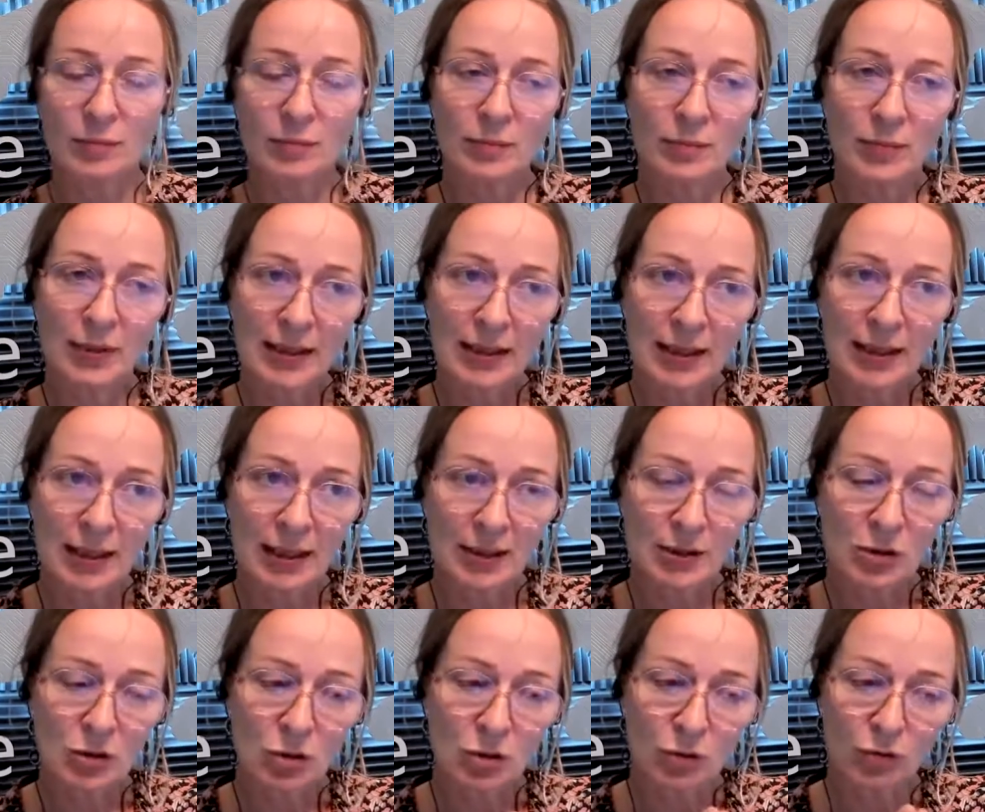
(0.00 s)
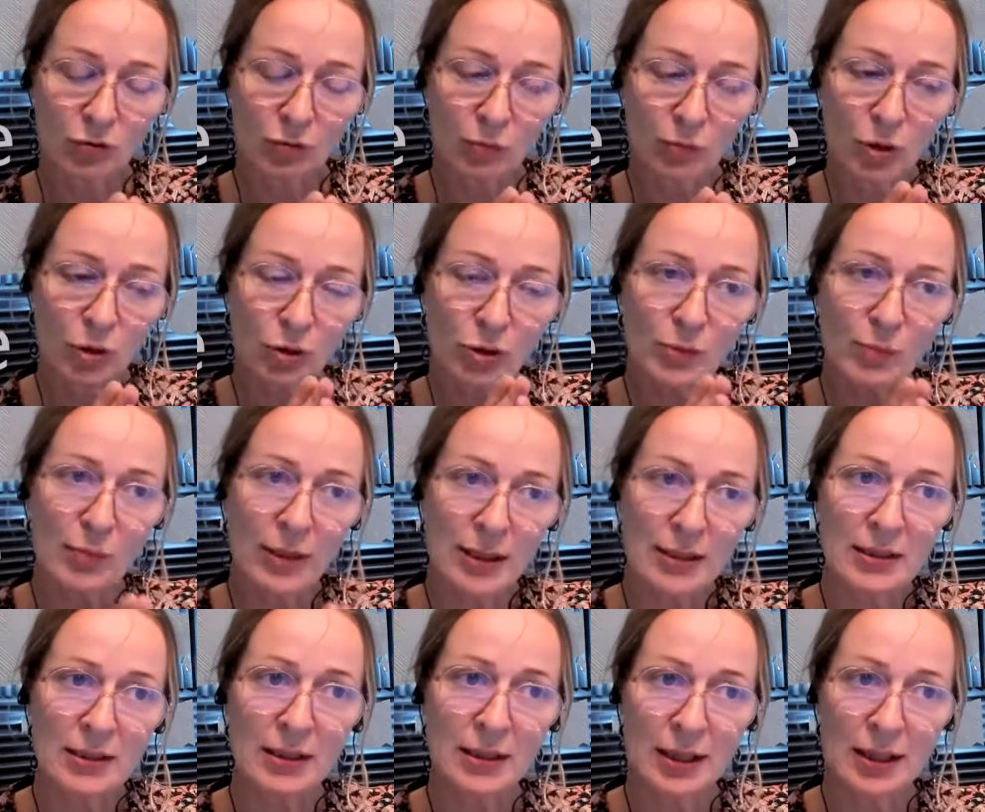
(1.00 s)
we can sort of
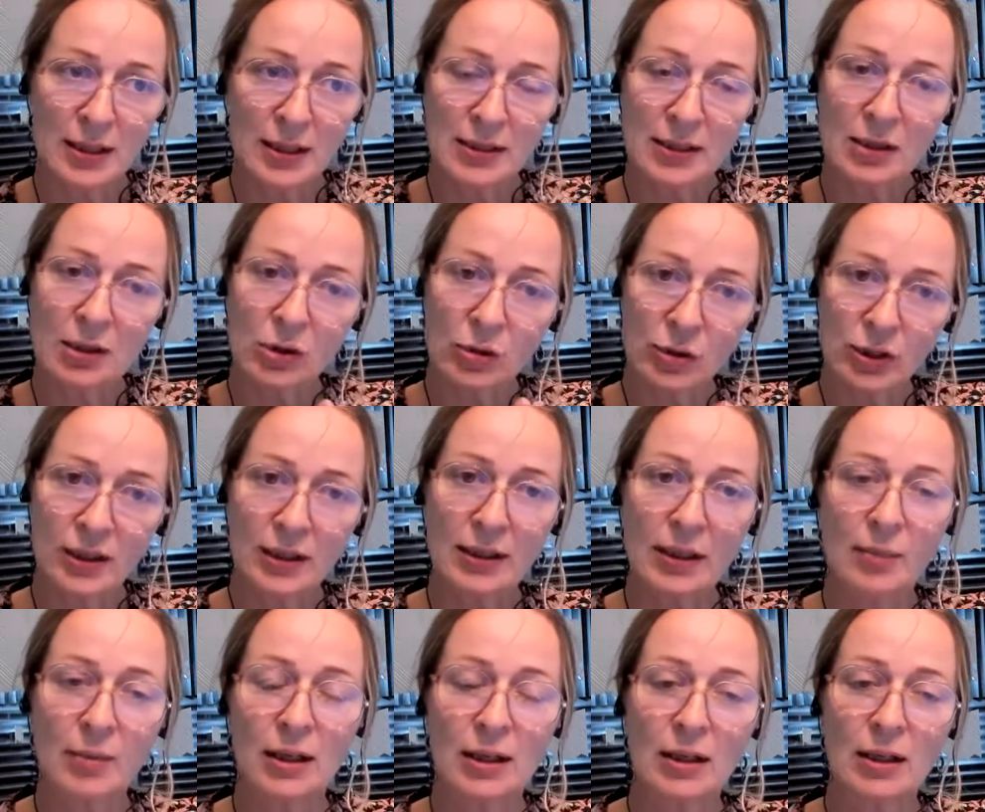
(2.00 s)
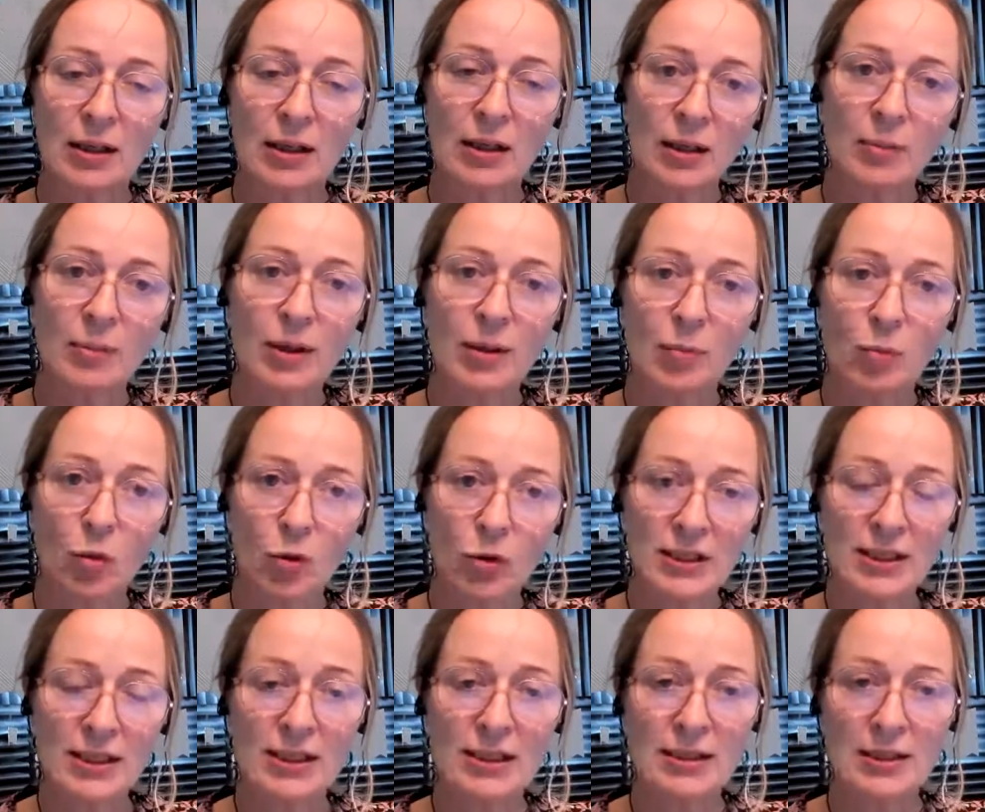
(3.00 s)
portamentalize and look at them in a little bit more
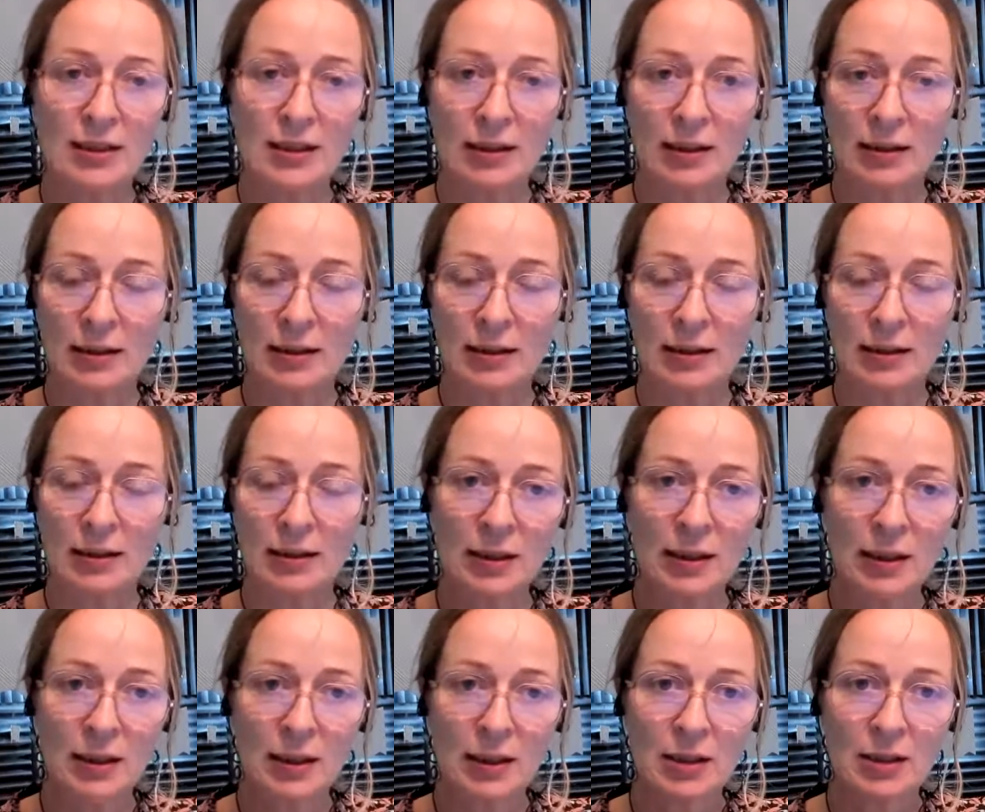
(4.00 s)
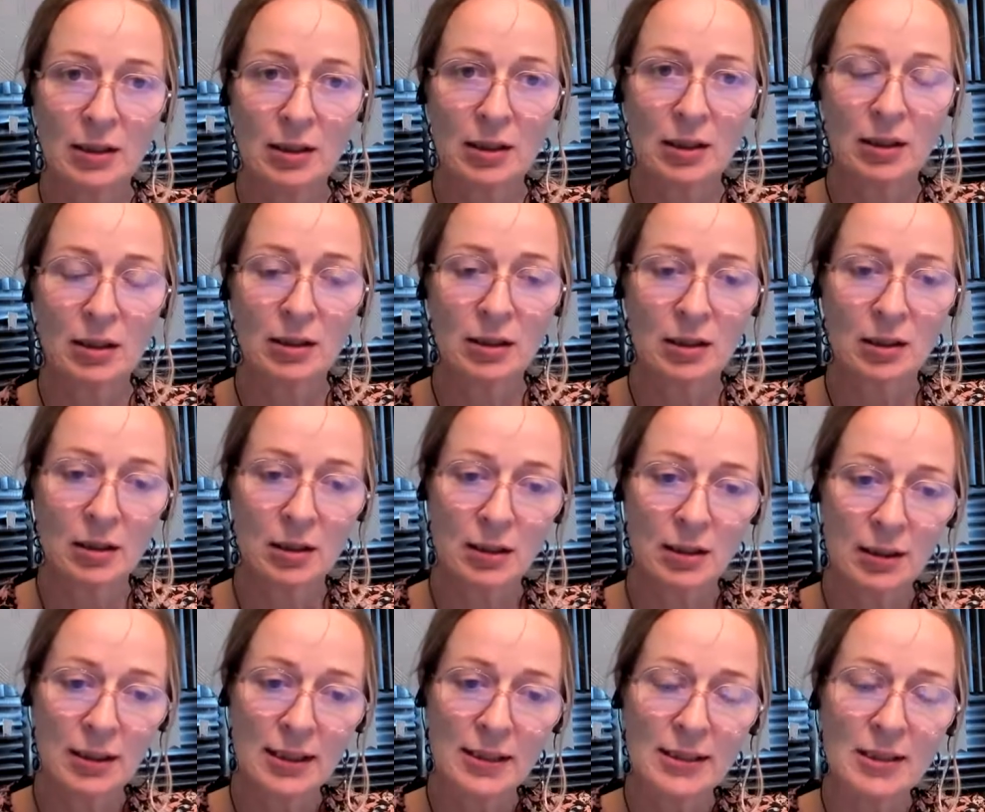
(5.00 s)
detail. The
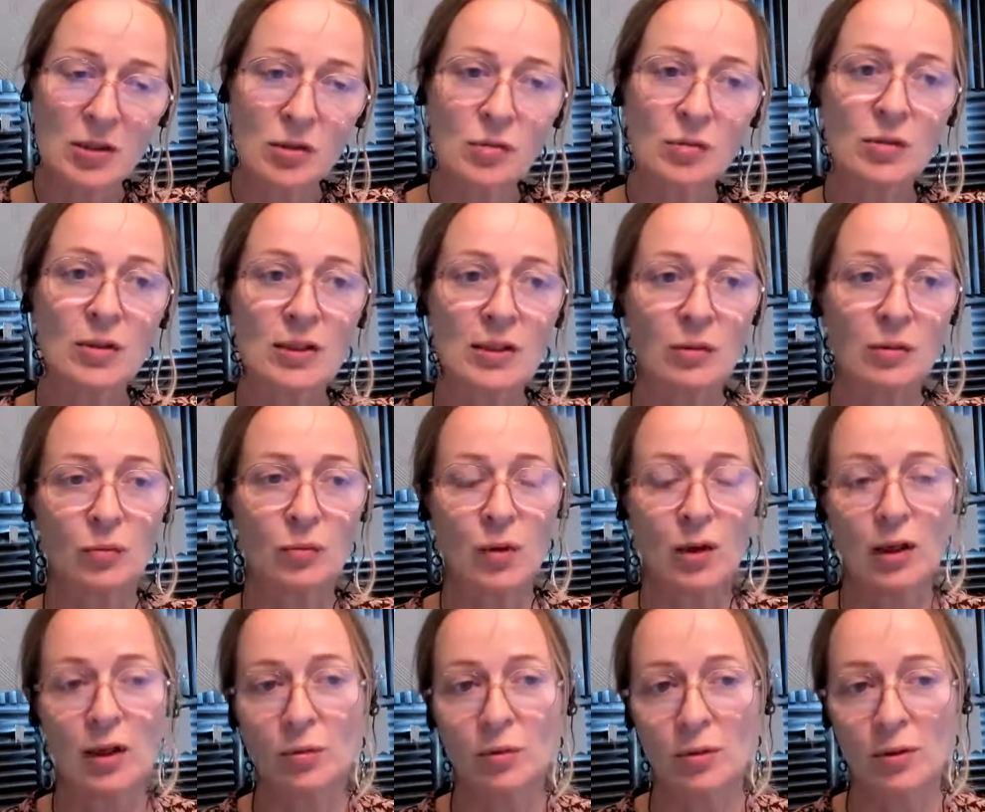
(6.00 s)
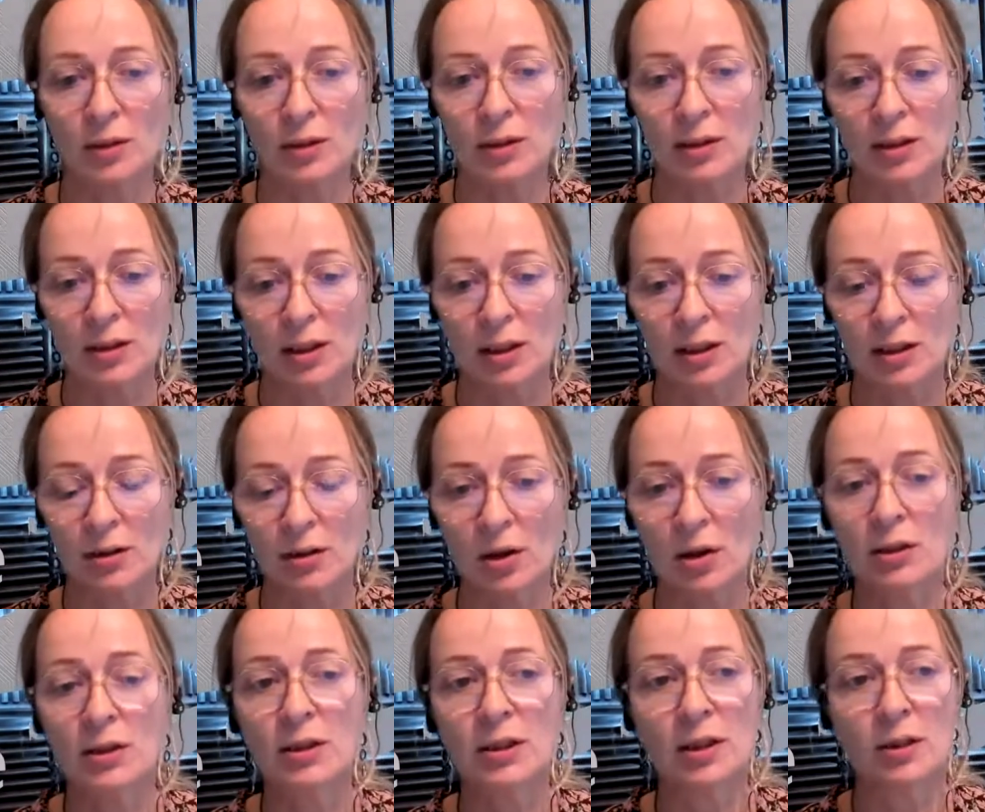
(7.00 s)
issues around
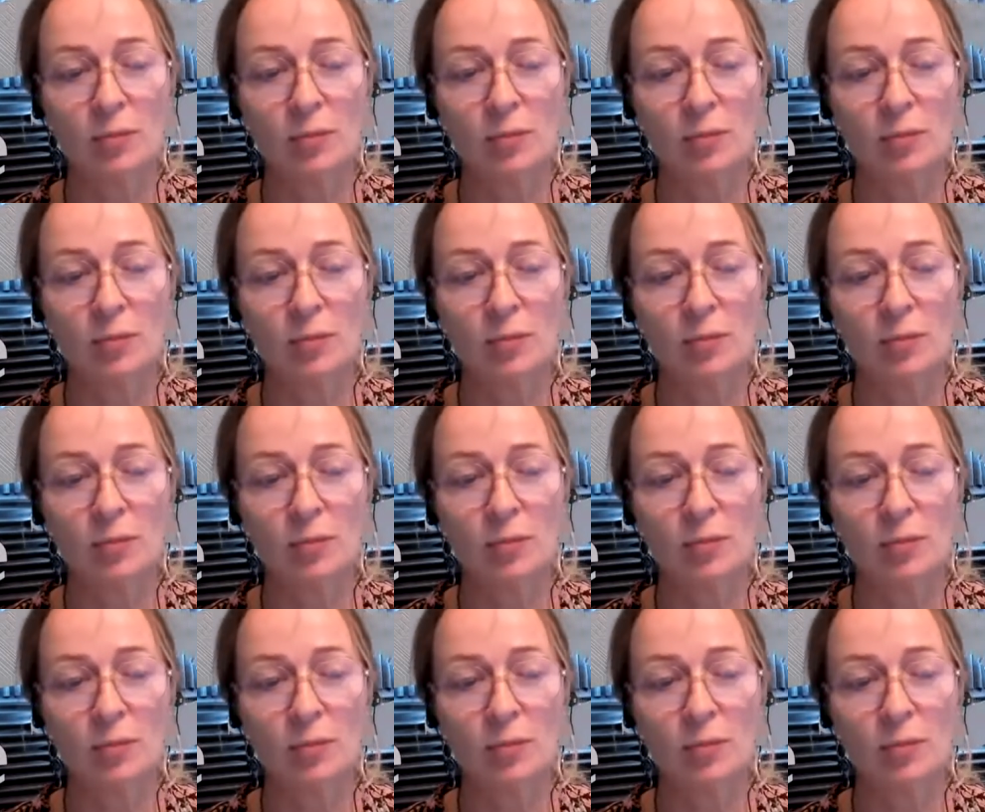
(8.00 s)
content